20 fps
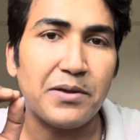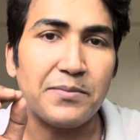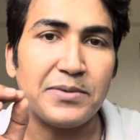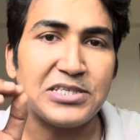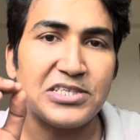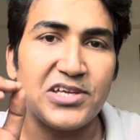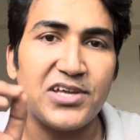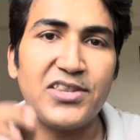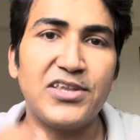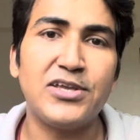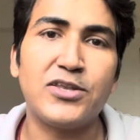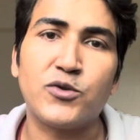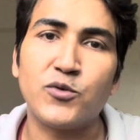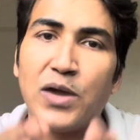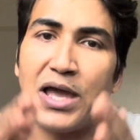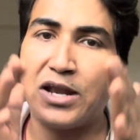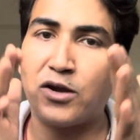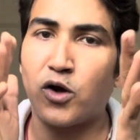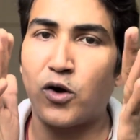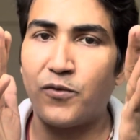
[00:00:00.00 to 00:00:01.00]
machine need to
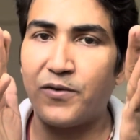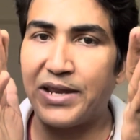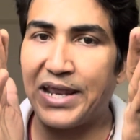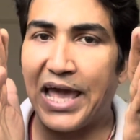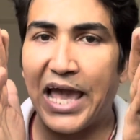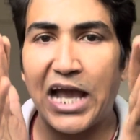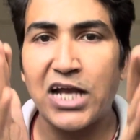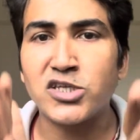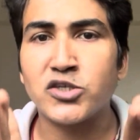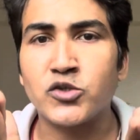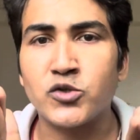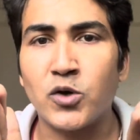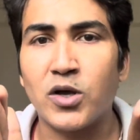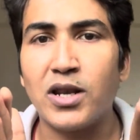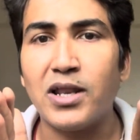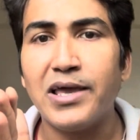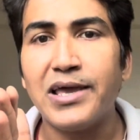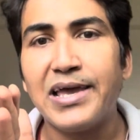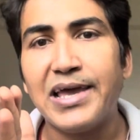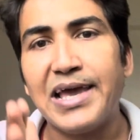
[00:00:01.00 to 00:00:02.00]
hand over
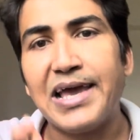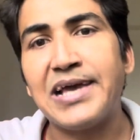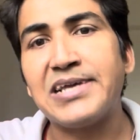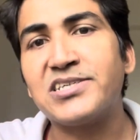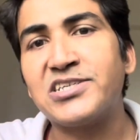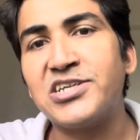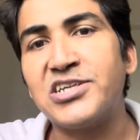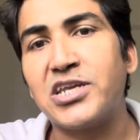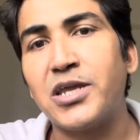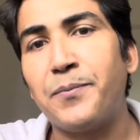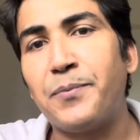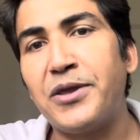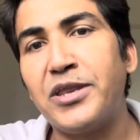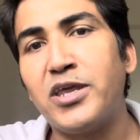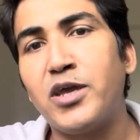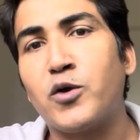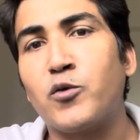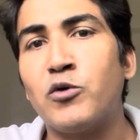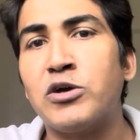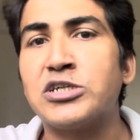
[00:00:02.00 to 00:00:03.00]
actual http
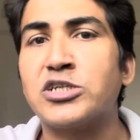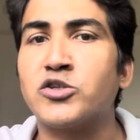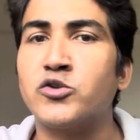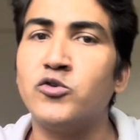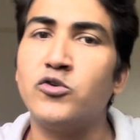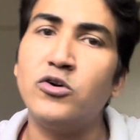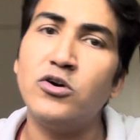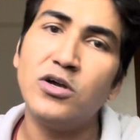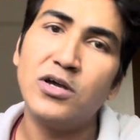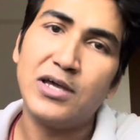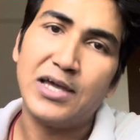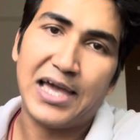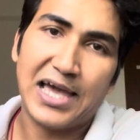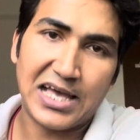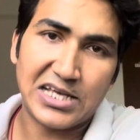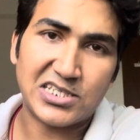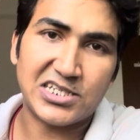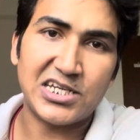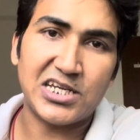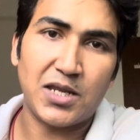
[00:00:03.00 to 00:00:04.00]
request to
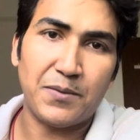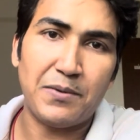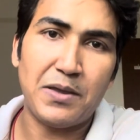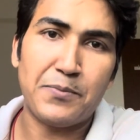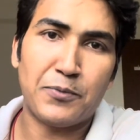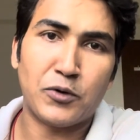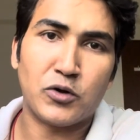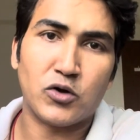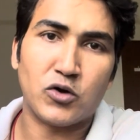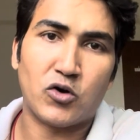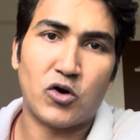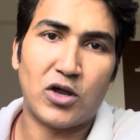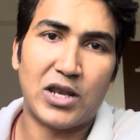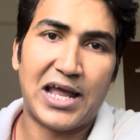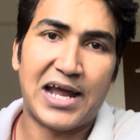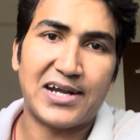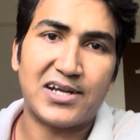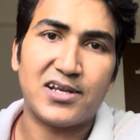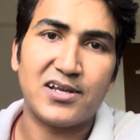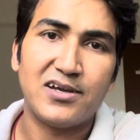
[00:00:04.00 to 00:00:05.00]
http protocol
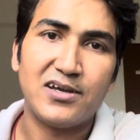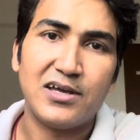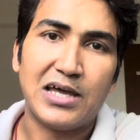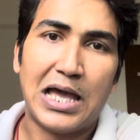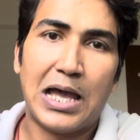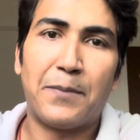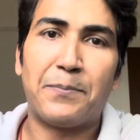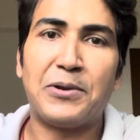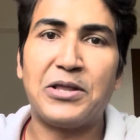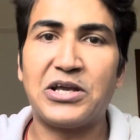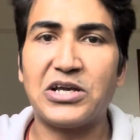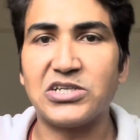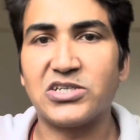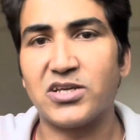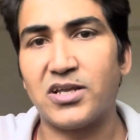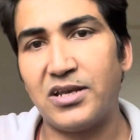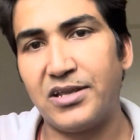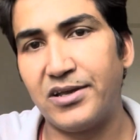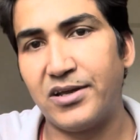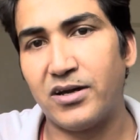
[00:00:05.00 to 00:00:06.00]
at
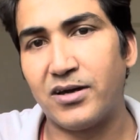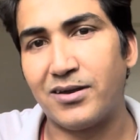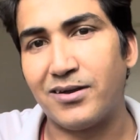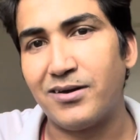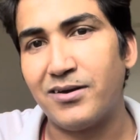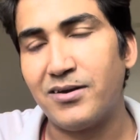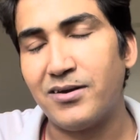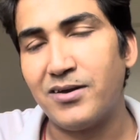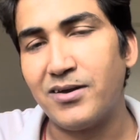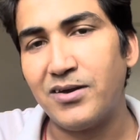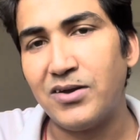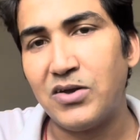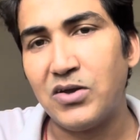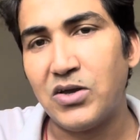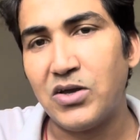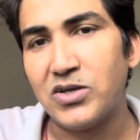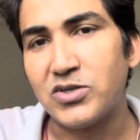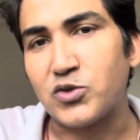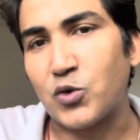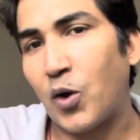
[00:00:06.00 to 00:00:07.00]
application layer
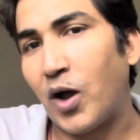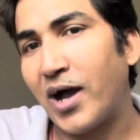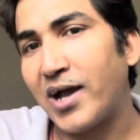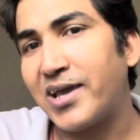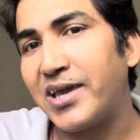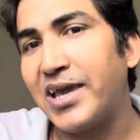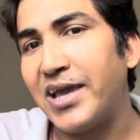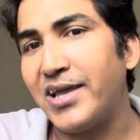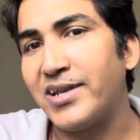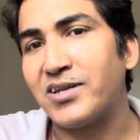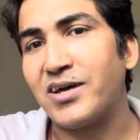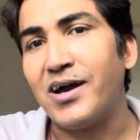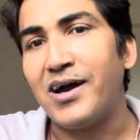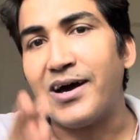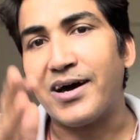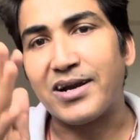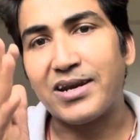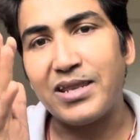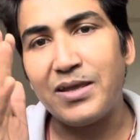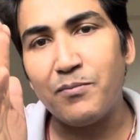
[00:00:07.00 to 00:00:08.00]
so
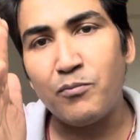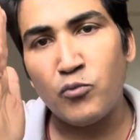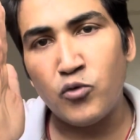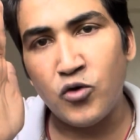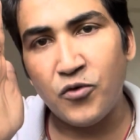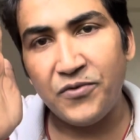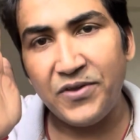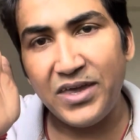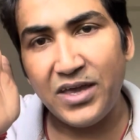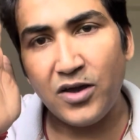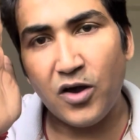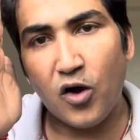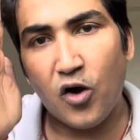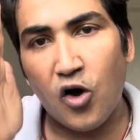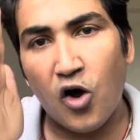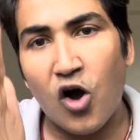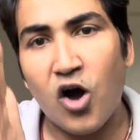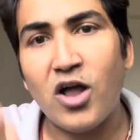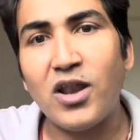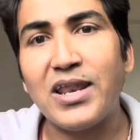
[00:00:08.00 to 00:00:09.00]
again removing
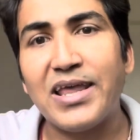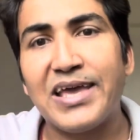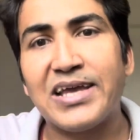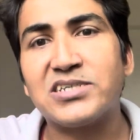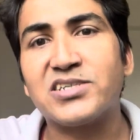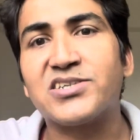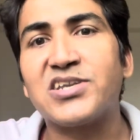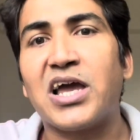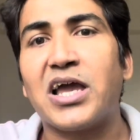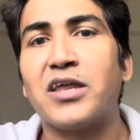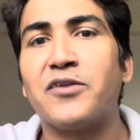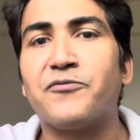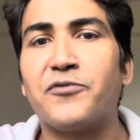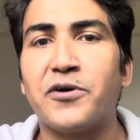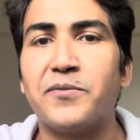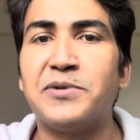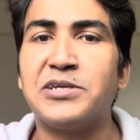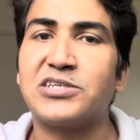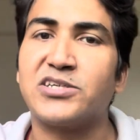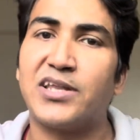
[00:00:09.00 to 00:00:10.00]
all extra
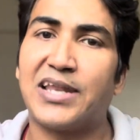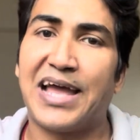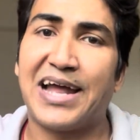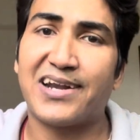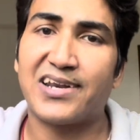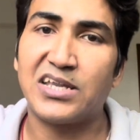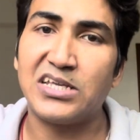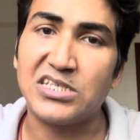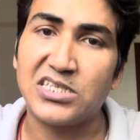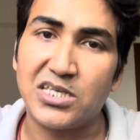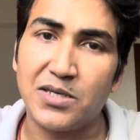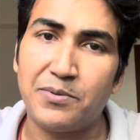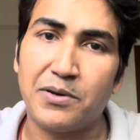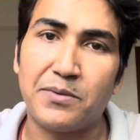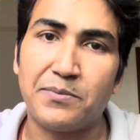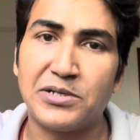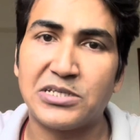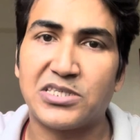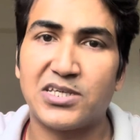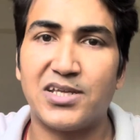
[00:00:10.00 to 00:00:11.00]
information at receiver
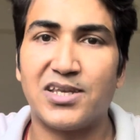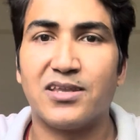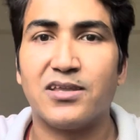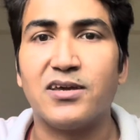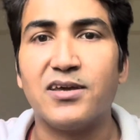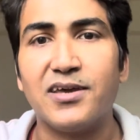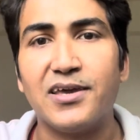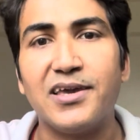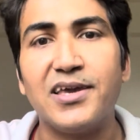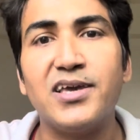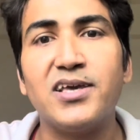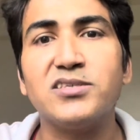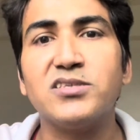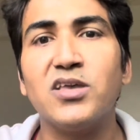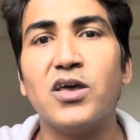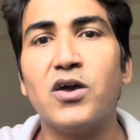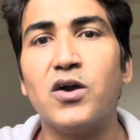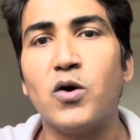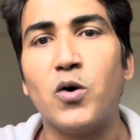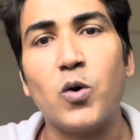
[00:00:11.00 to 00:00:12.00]
machine is
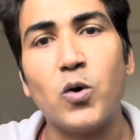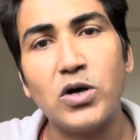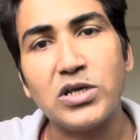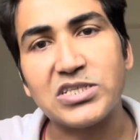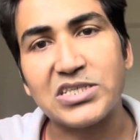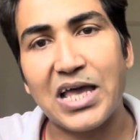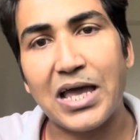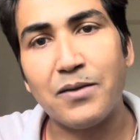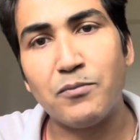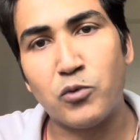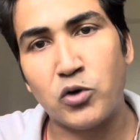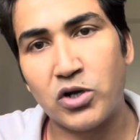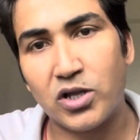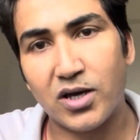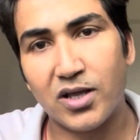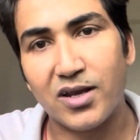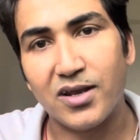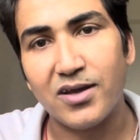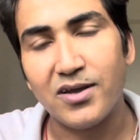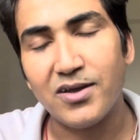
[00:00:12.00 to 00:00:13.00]
osi
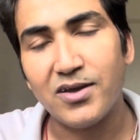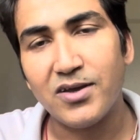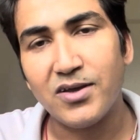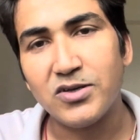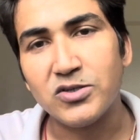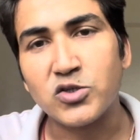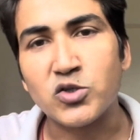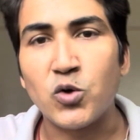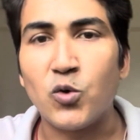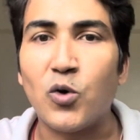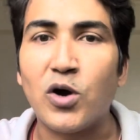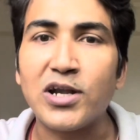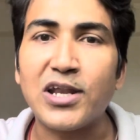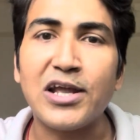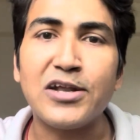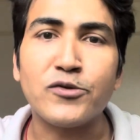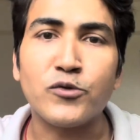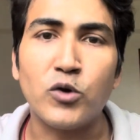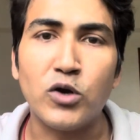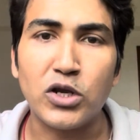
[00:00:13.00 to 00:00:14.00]
model so what
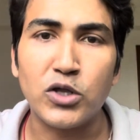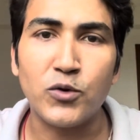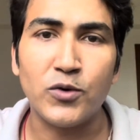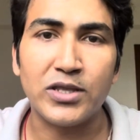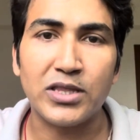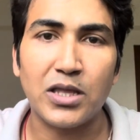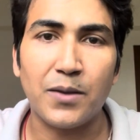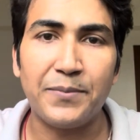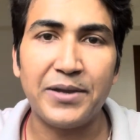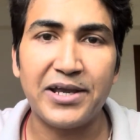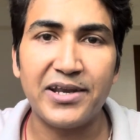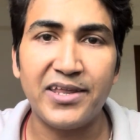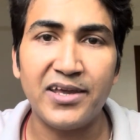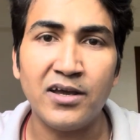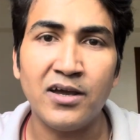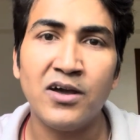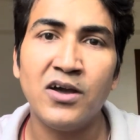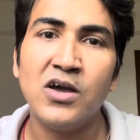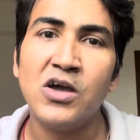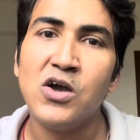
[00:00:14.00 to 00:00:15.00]
i told you in the
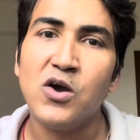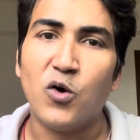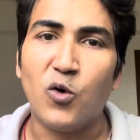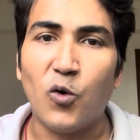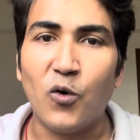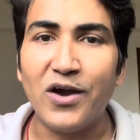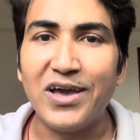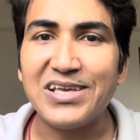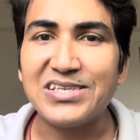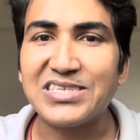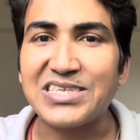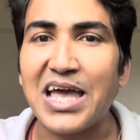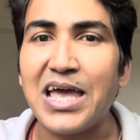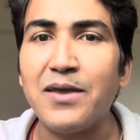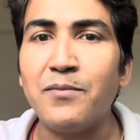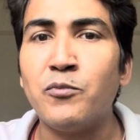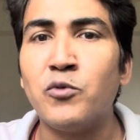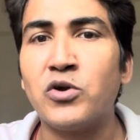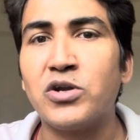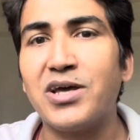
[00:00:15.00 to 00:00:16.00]
beginning
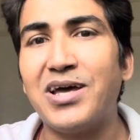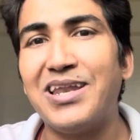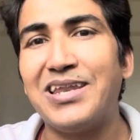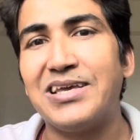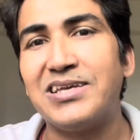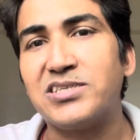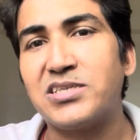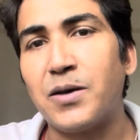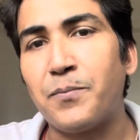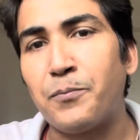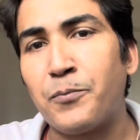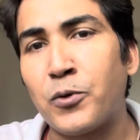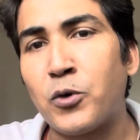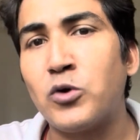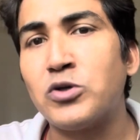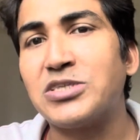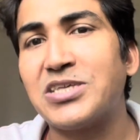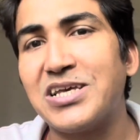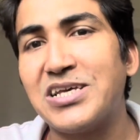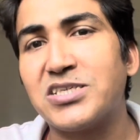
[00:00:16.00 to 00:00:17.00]
osi model is a
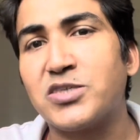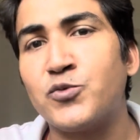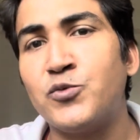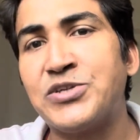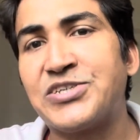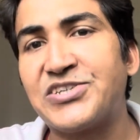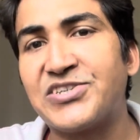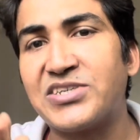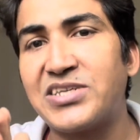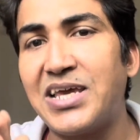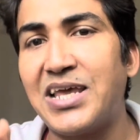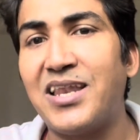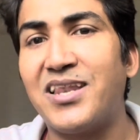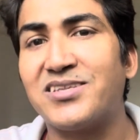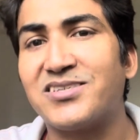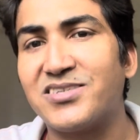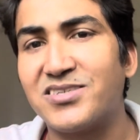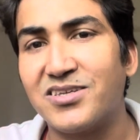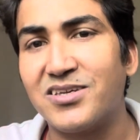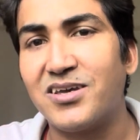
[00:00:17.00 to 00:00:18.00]
process which
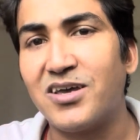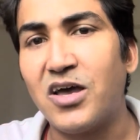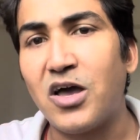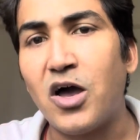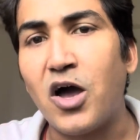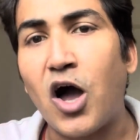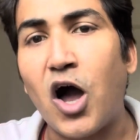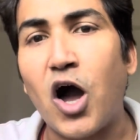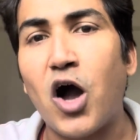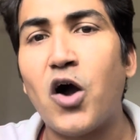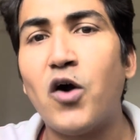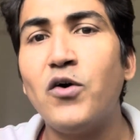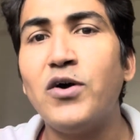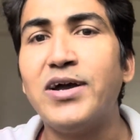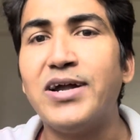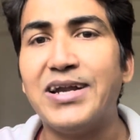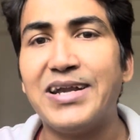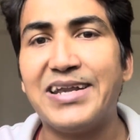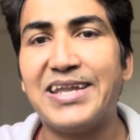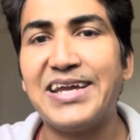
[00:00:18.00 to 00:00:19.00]
tells
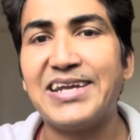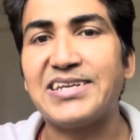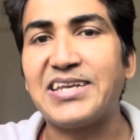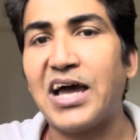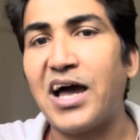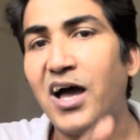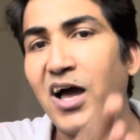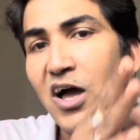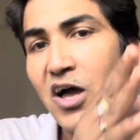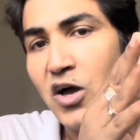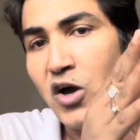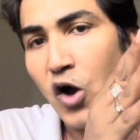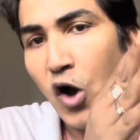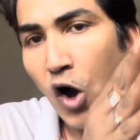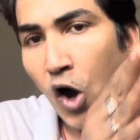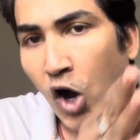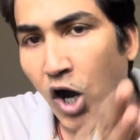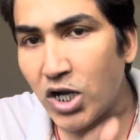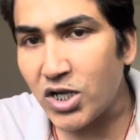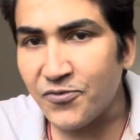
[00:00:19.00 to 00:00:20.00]
how data
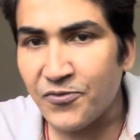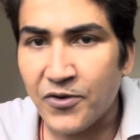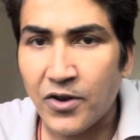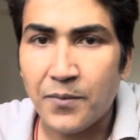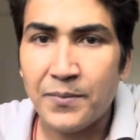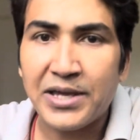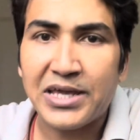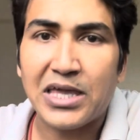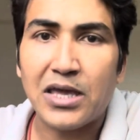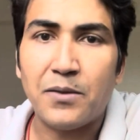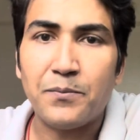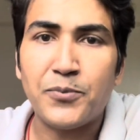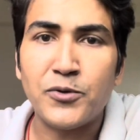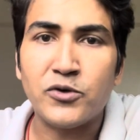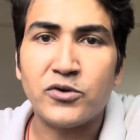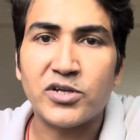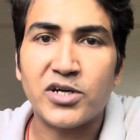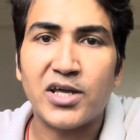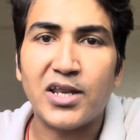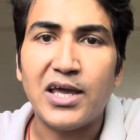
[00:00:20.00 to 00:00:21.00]
out from a
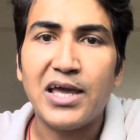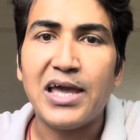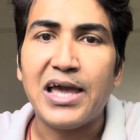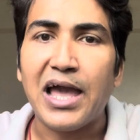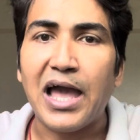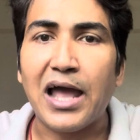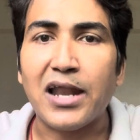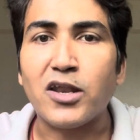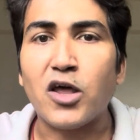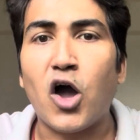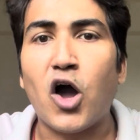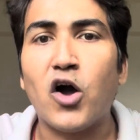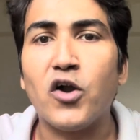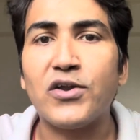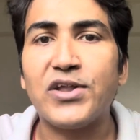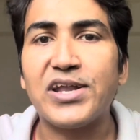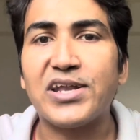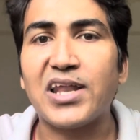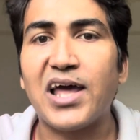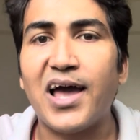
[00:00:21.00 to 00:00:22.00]
computer and how
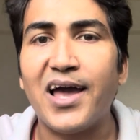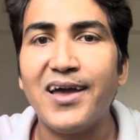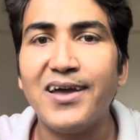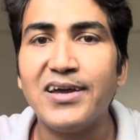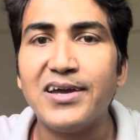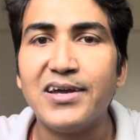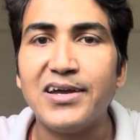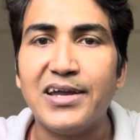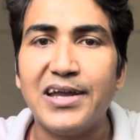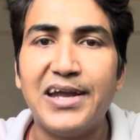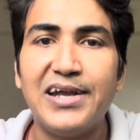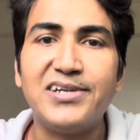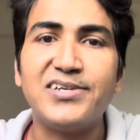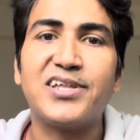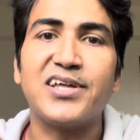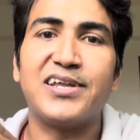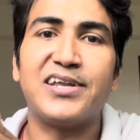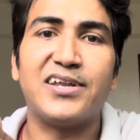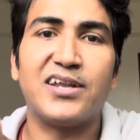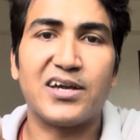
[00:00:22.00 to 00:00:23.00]
data
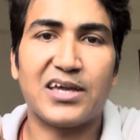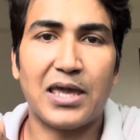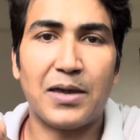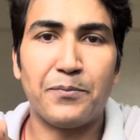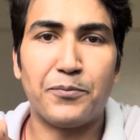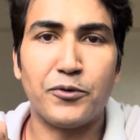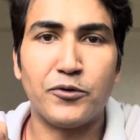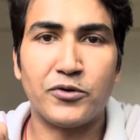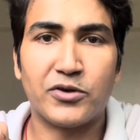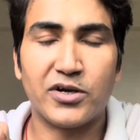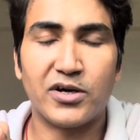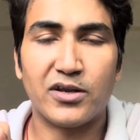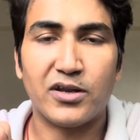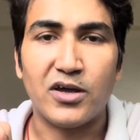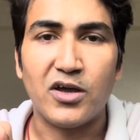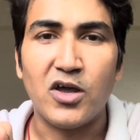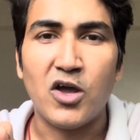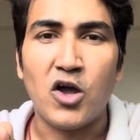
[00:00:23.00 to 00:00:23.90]
enter in a computer